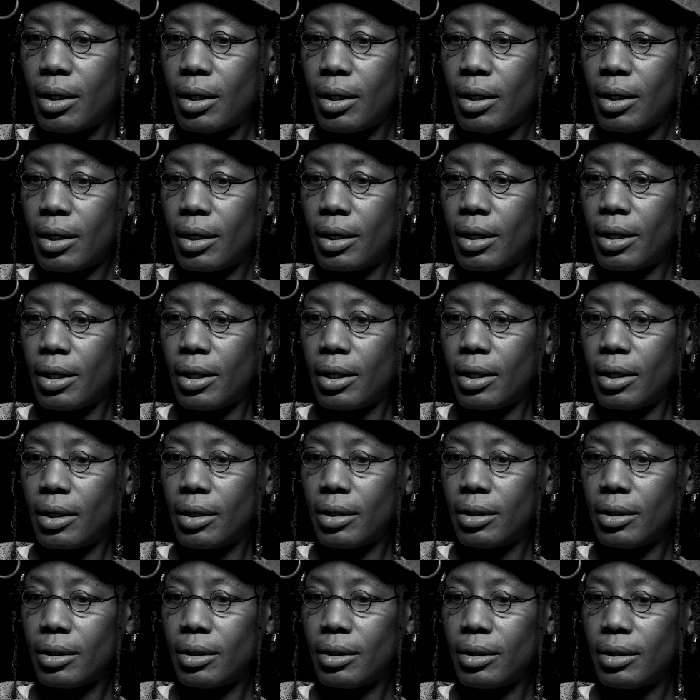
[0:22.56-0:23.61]

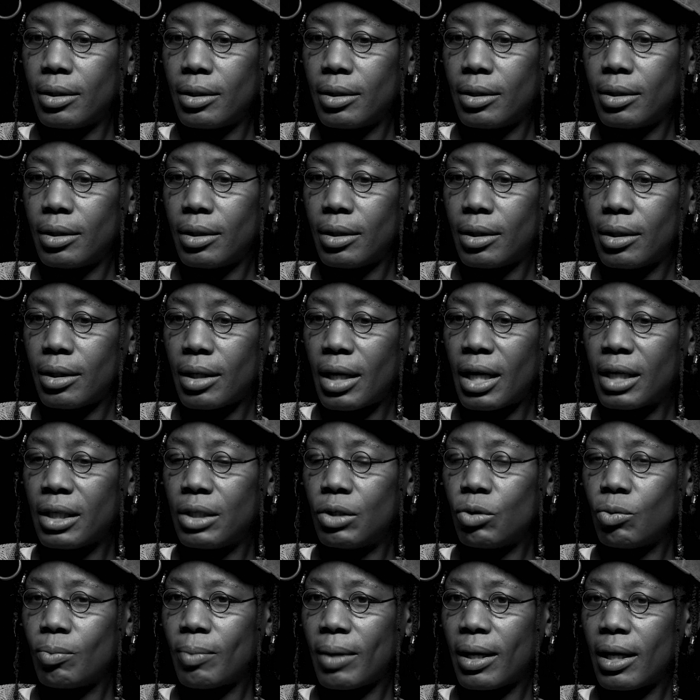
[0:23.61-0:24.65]
And I
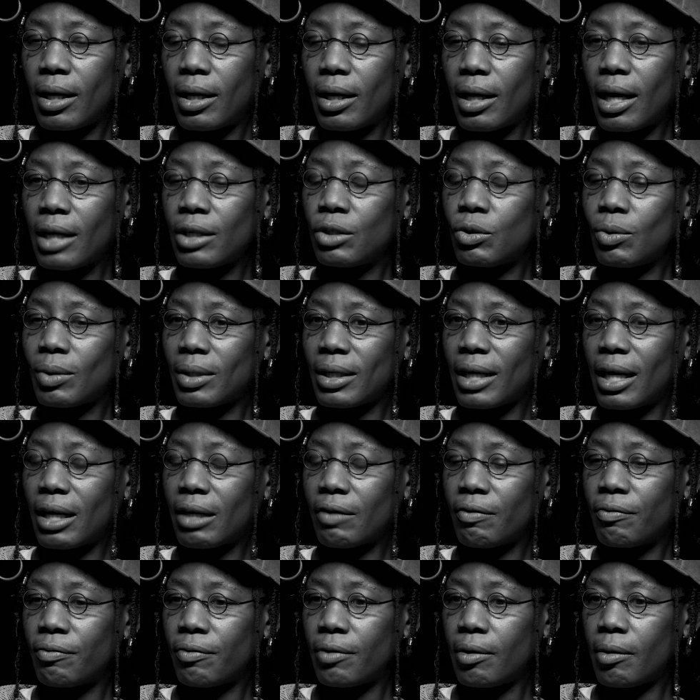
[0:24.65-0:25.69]
do a lot
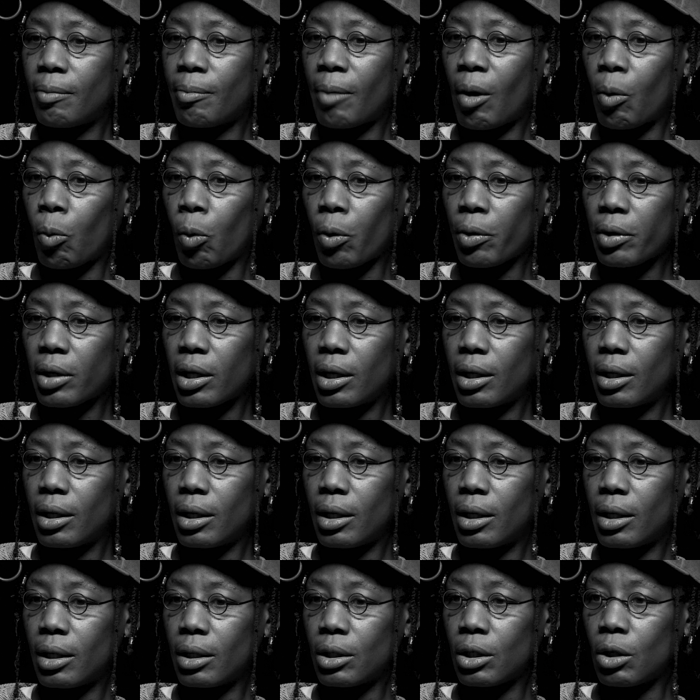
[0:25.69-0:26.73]
of my work
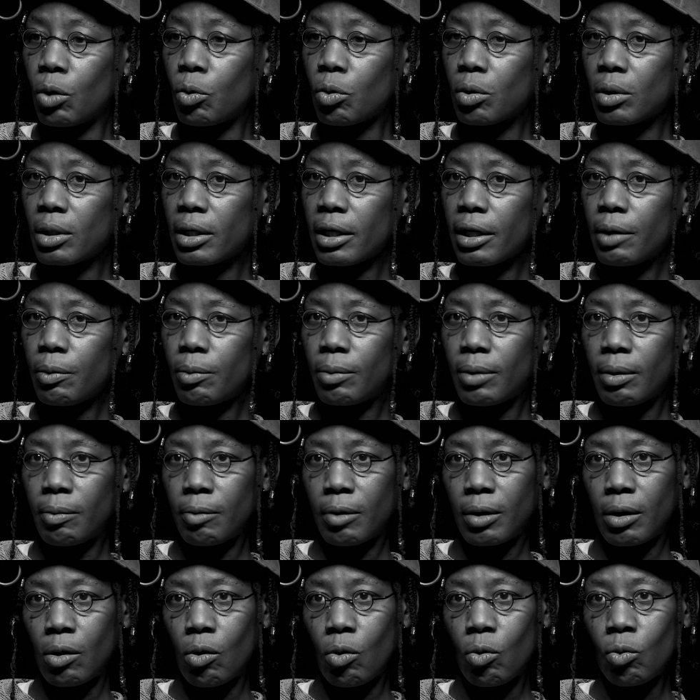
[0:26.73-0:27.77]
locally
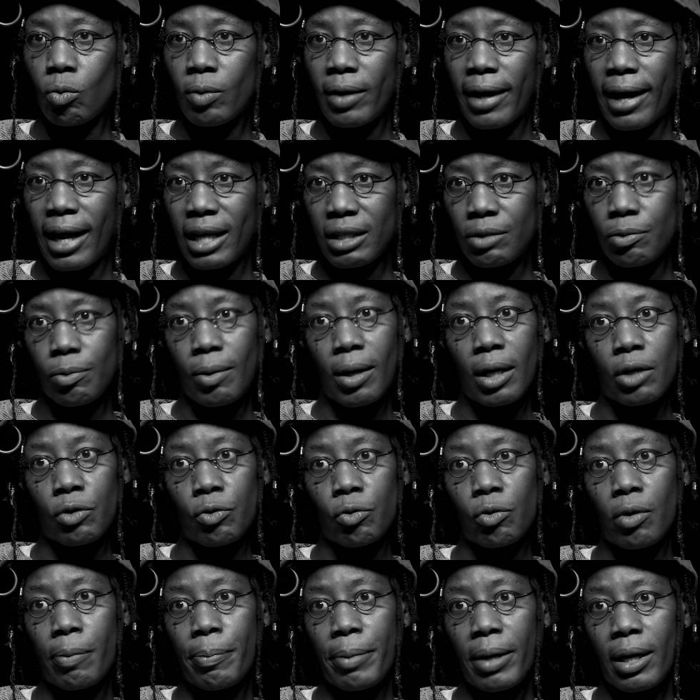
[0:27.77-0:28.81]
with the old cast where I
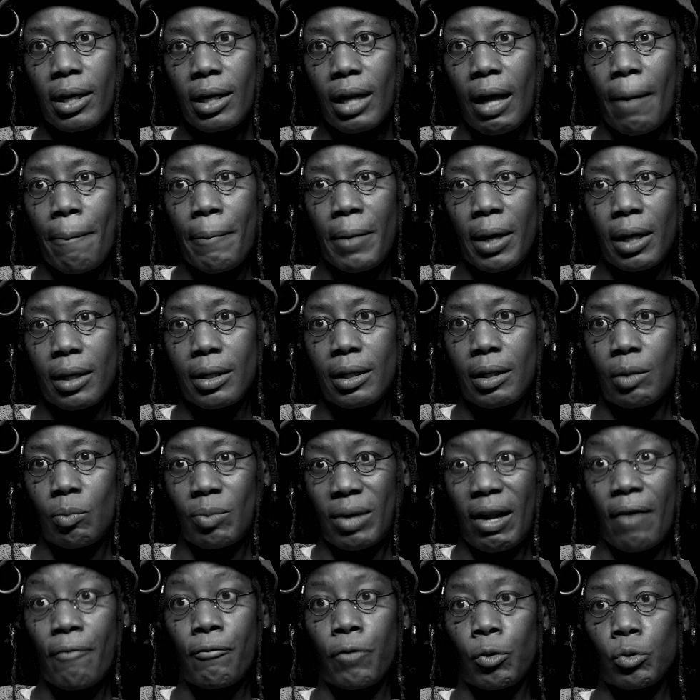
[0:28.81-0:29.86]
grew up at.
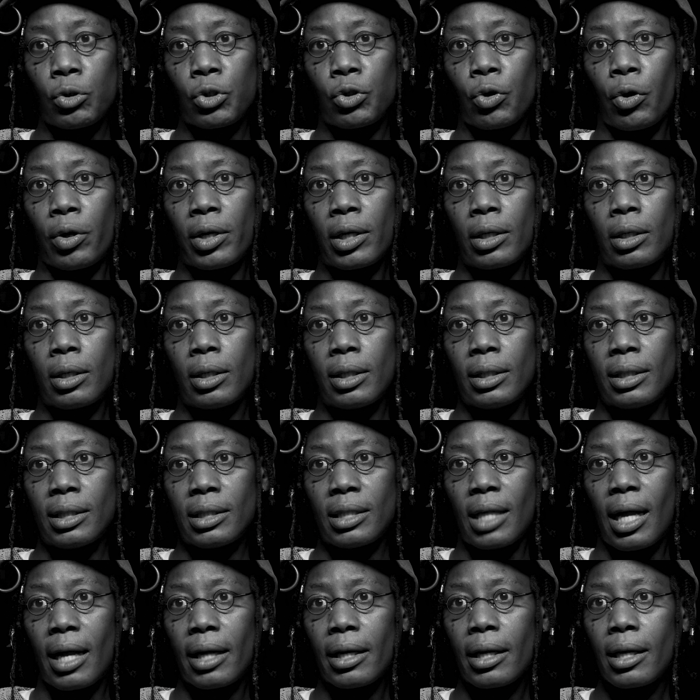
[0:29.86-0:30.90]
When I first started
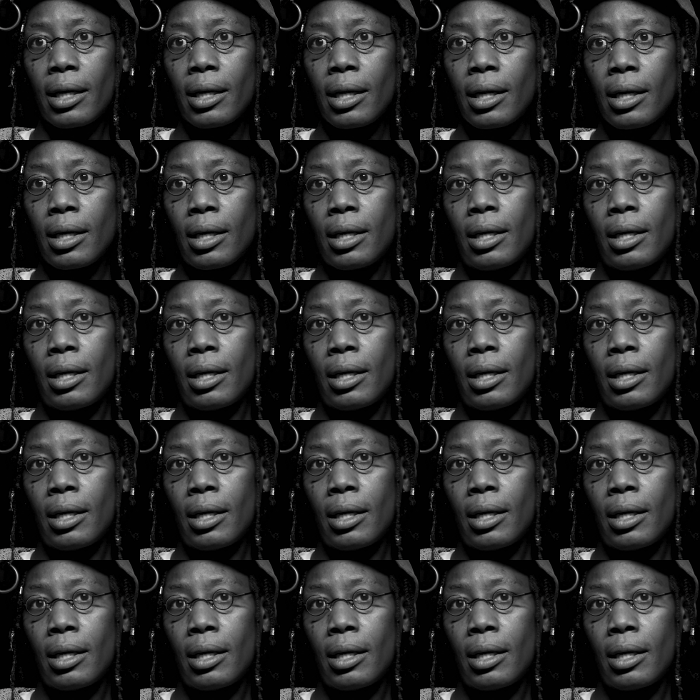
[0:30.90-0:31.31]
designing,